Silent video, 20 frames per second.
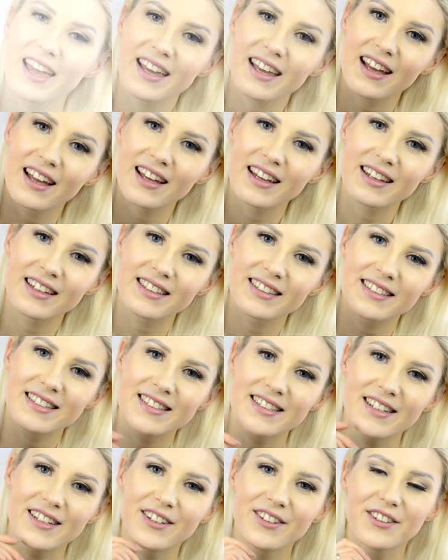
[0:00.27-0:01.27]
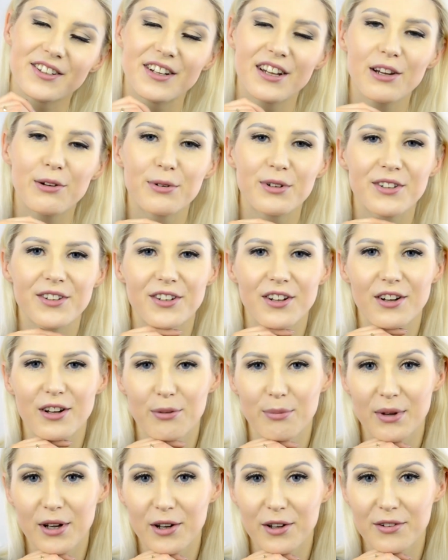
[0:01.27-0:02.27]
Hey guys, so today I want to
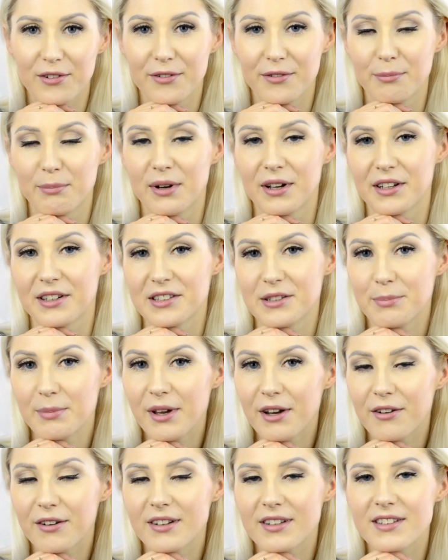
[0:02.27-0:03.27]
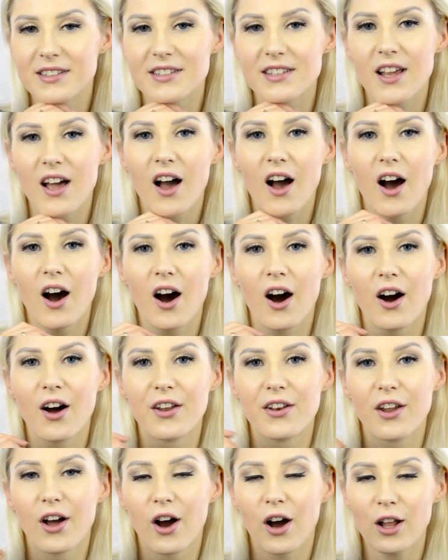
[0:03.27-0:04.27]
talk about my experience
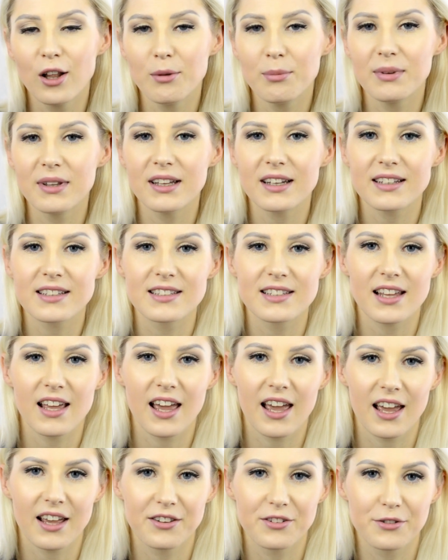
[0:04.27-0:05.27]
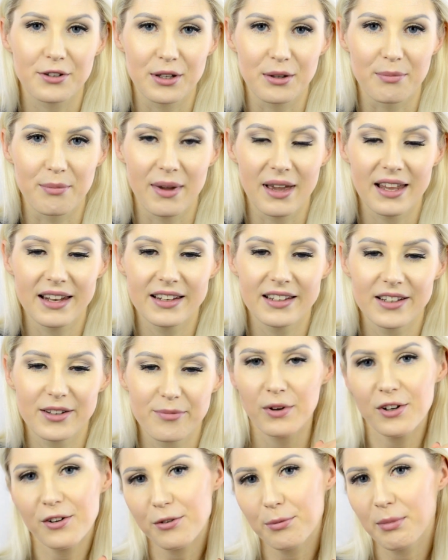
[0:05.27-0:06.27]
on Olaplex Hair Treatment.
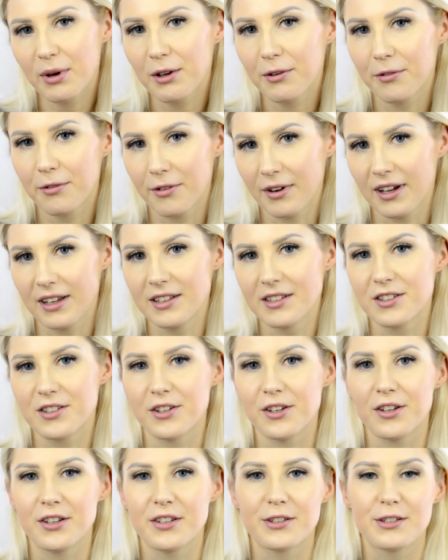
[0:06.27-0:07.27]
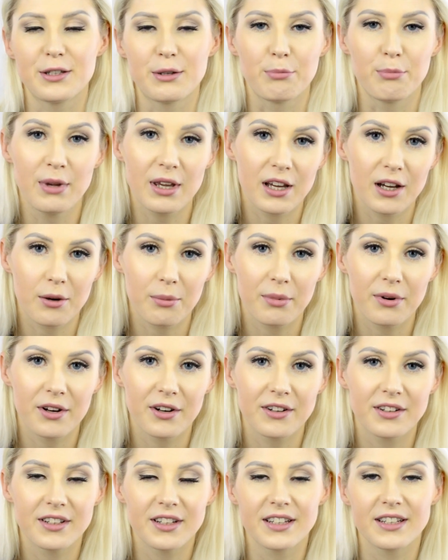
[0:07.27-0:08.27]
One of my friends, who is a makeup
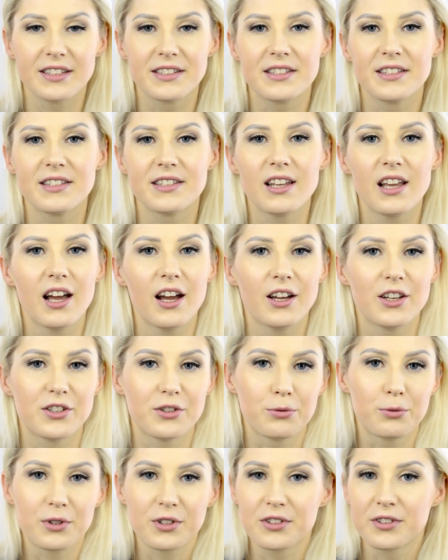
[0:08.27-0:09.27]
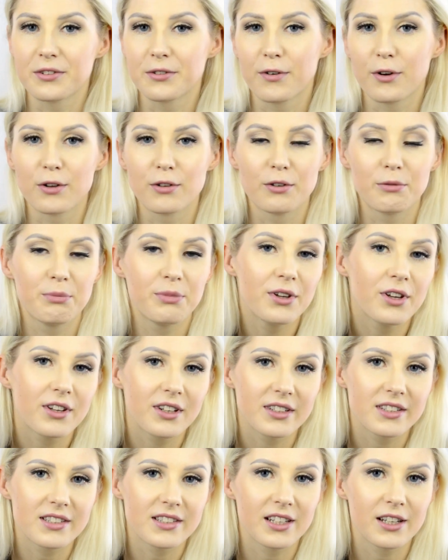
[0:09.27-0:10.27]
artist, she works with all the
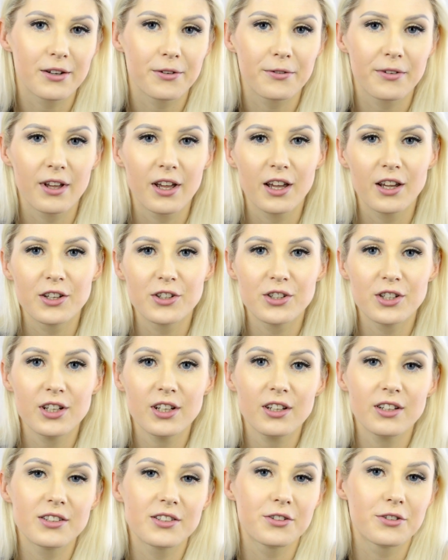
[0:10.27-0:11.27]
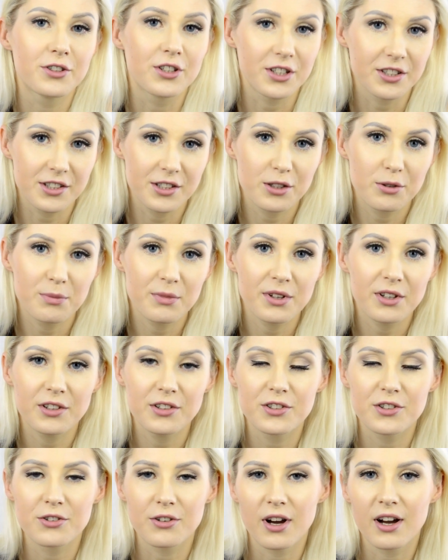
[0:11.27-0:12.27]
beauty stuff, she suggested me
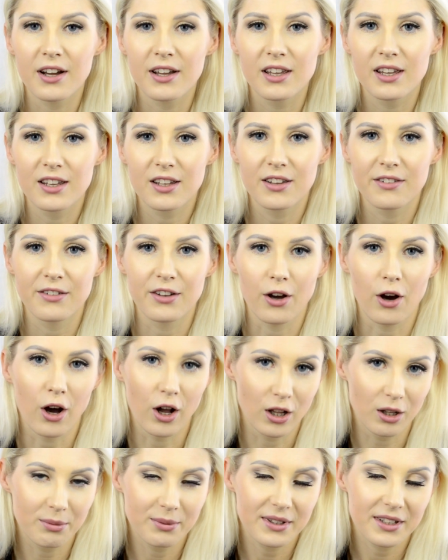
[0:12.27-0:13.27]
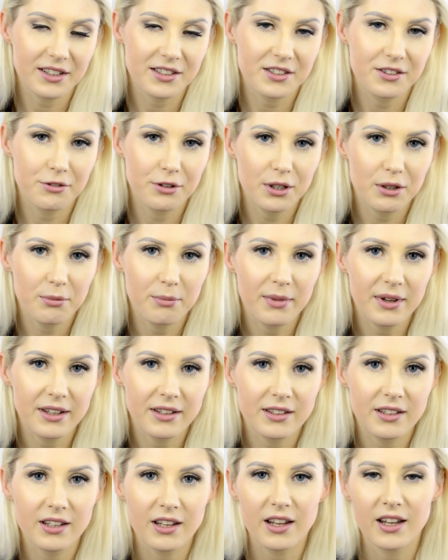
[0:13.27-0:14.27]
trying the Olaplex
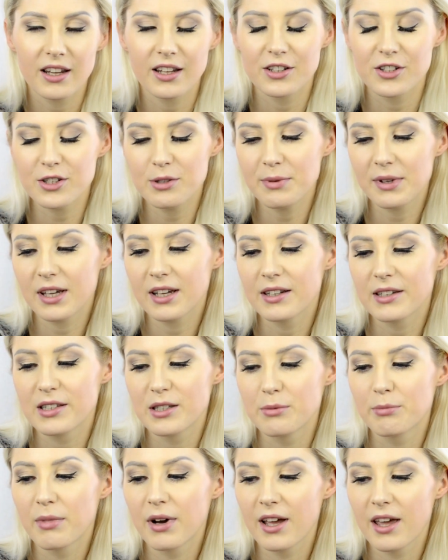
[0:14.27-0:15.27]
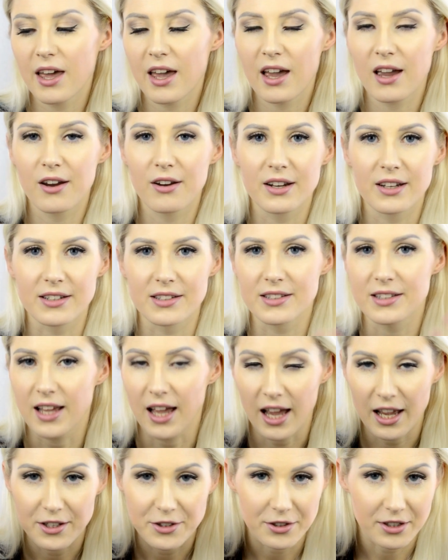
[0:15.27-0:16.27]
treatment just because my hair is,
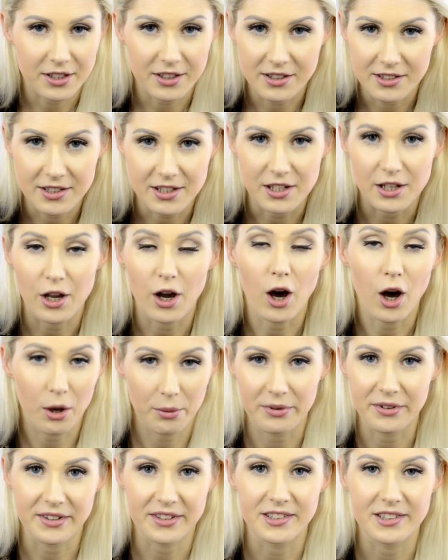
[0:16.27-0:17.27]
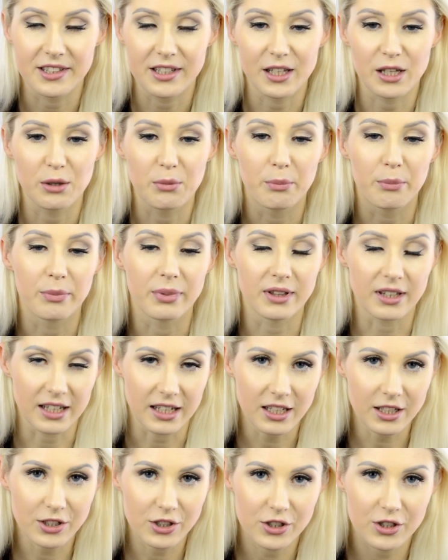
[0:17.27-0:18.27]
as you can see, obviously
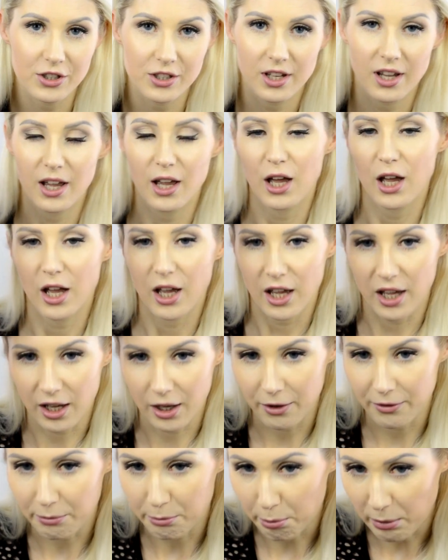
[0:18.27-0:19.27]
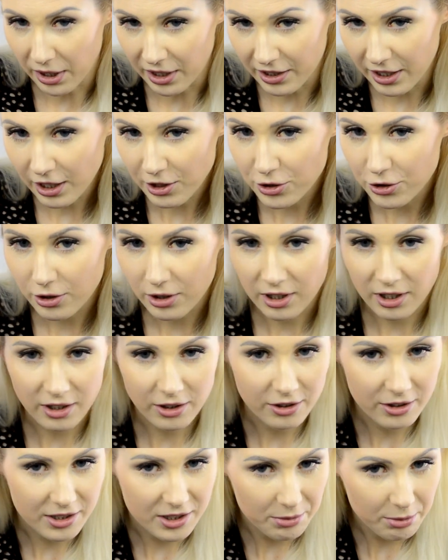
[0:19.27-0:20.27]
bleached. My natural
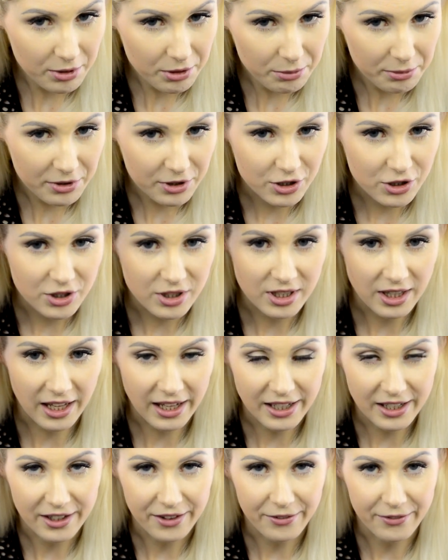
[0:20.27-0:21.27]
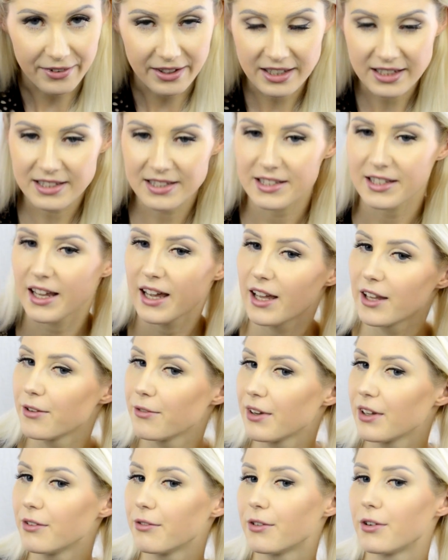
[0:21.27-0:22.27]
color is pretty much like this,
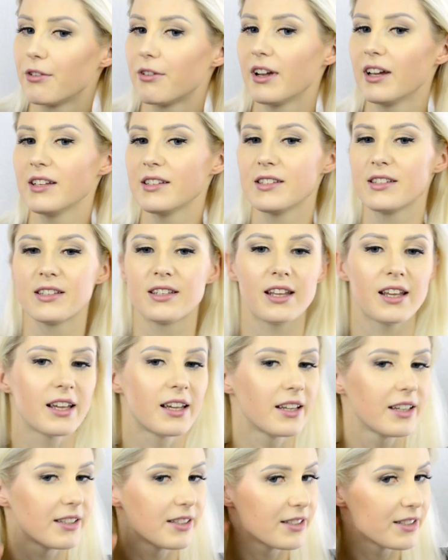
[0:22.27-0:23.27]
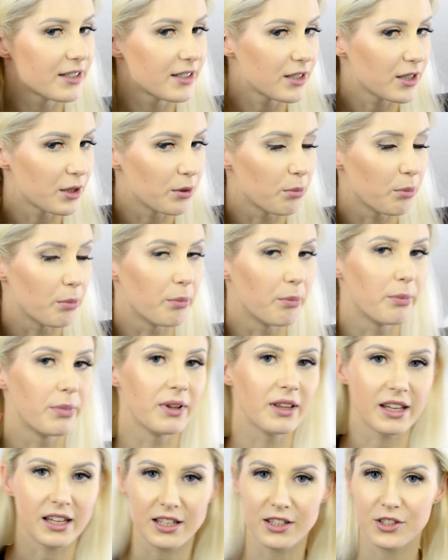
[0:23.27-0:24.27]
and then the rest is
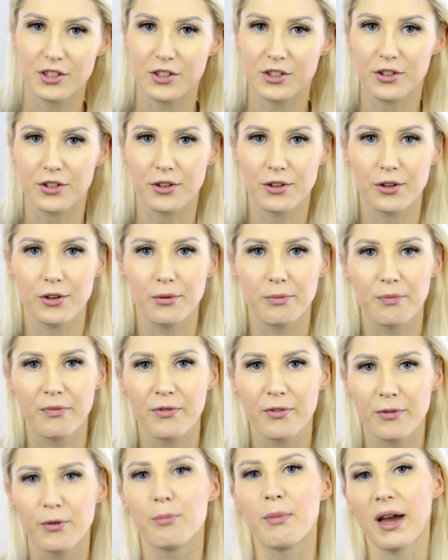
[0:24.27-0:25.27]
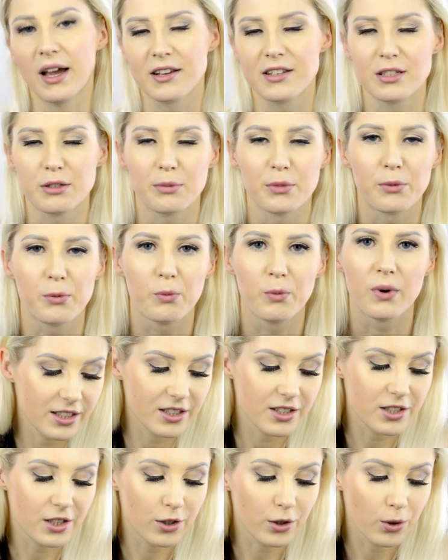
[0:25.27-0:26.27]
bleached to the maximum.
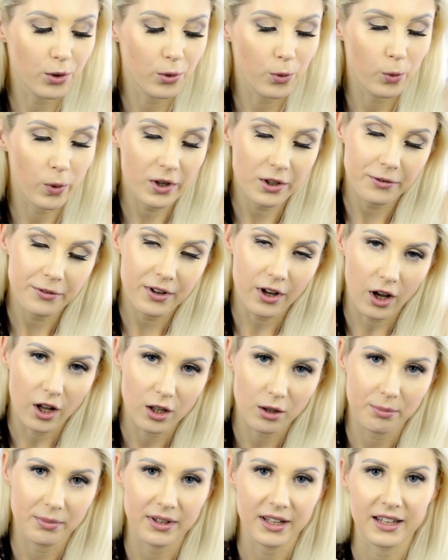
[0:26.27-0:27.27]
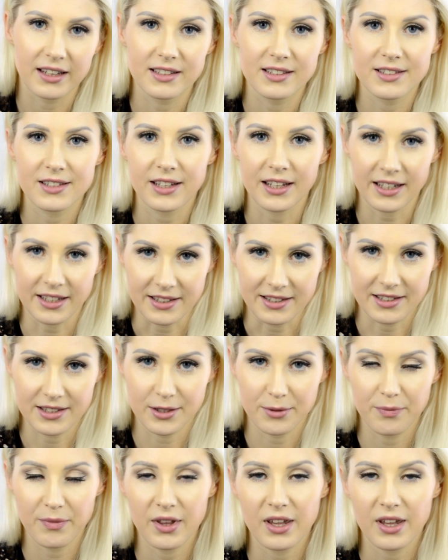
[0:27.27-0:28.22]
So what the Olaplex is?